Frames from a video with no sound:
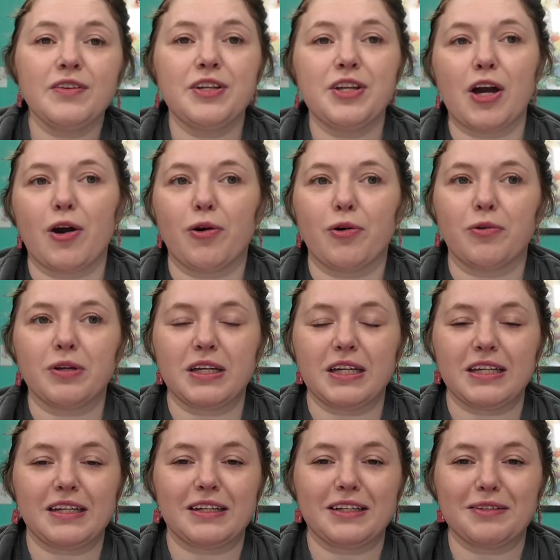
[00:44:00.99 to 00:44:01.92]
You know,
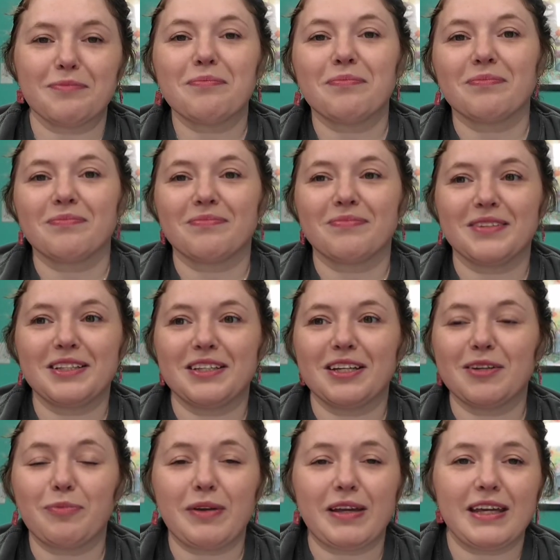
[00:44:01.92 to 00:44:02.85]

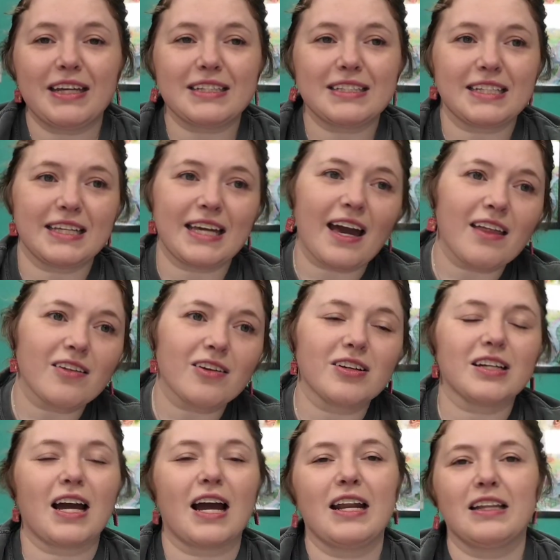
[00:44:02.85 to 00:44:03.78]
could we get
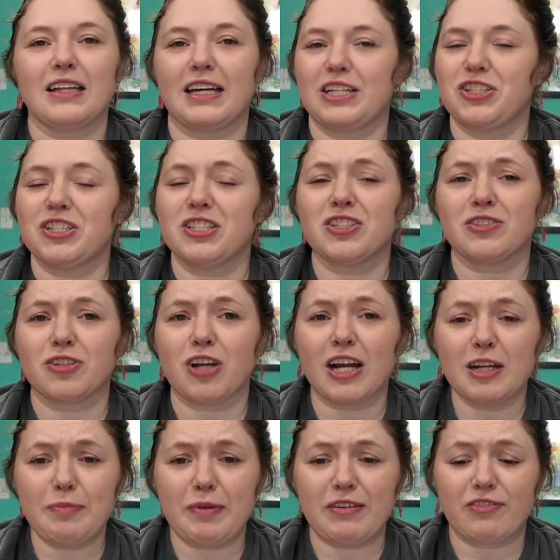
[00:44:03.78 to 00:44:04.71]
together? Kind of like just
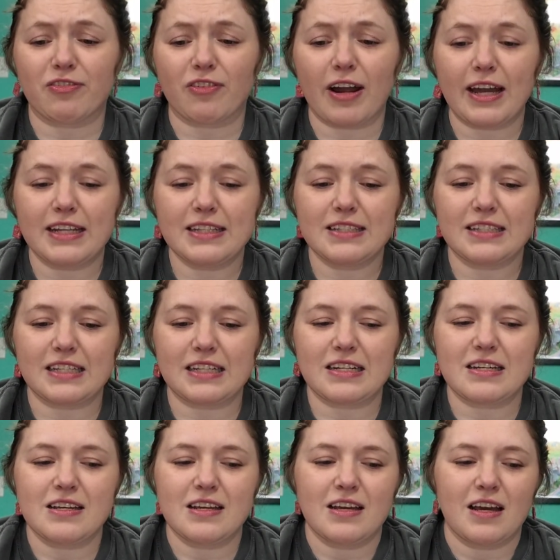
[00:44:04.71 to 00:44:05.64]
trying to be friends
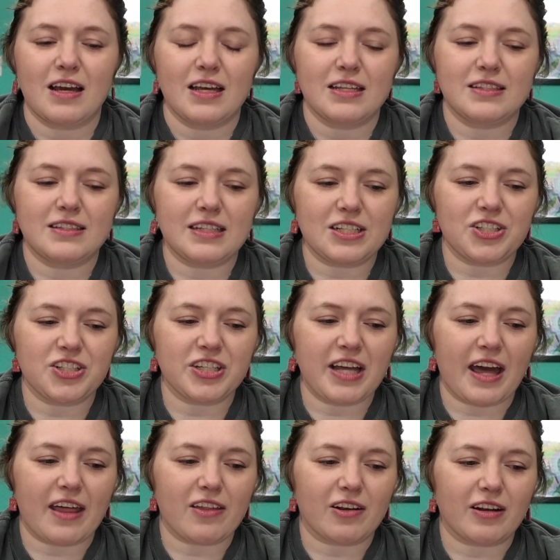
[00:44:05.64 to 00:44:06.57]
and stitch
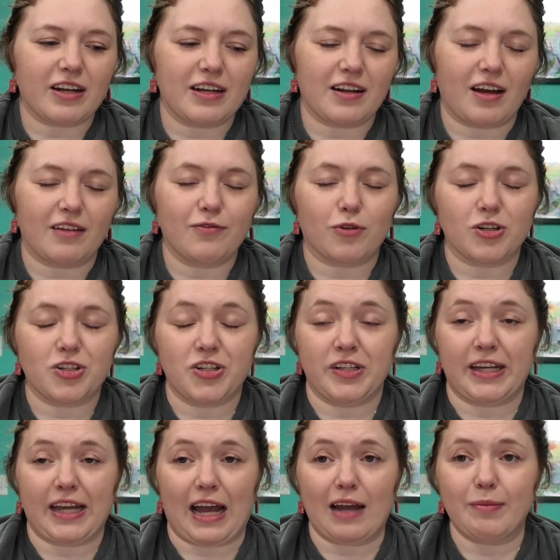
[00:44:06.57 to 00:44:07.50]
together. And
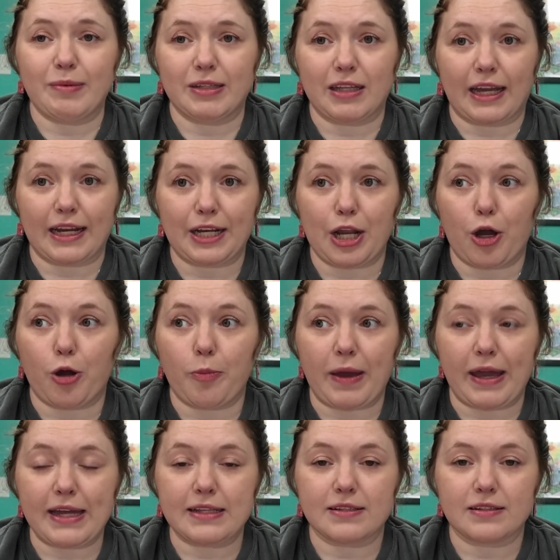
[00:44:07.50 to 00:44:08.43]
unfortunately, I'm in like no
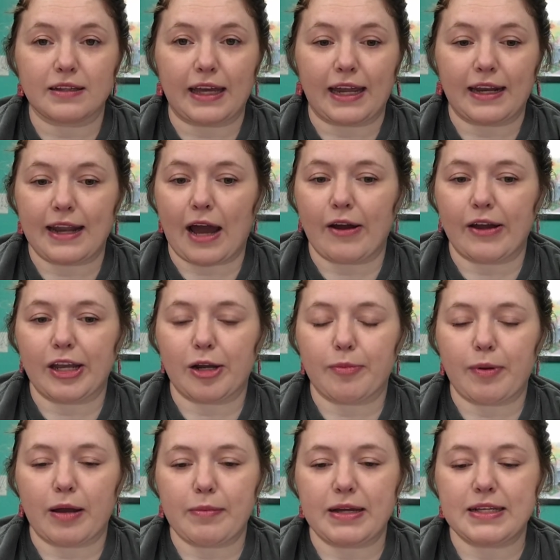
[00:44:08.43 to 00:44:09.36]
man's land out
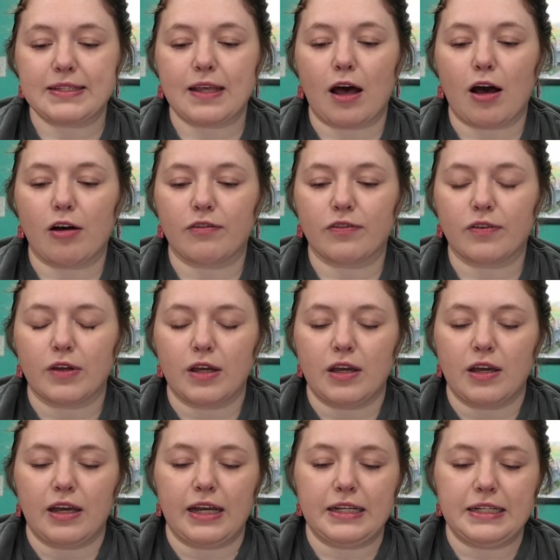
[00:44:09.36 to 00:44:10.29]
here by myself
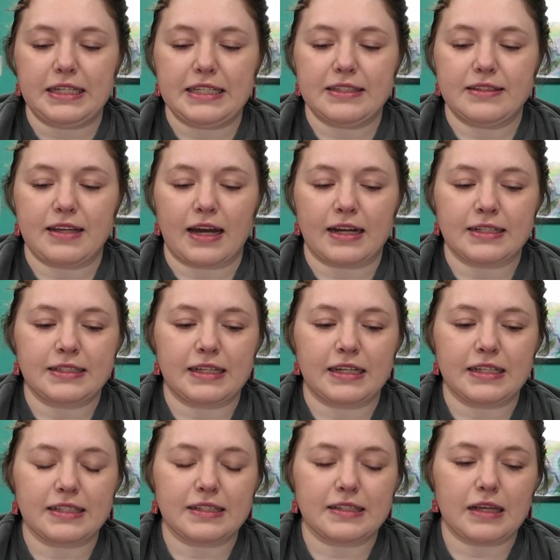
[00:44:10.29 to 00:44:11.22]
in East
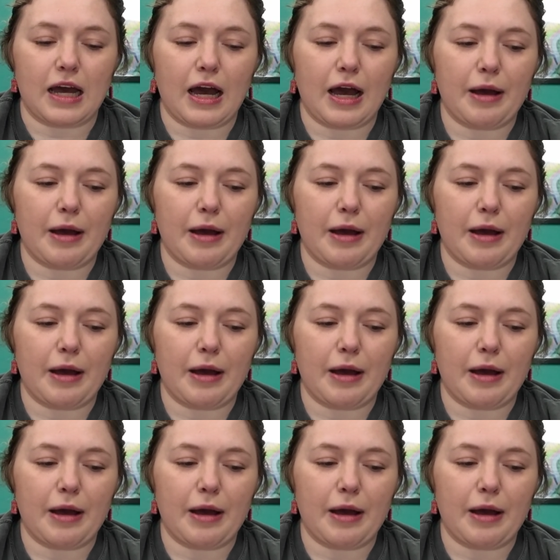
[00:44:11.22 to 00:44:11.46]
Texas.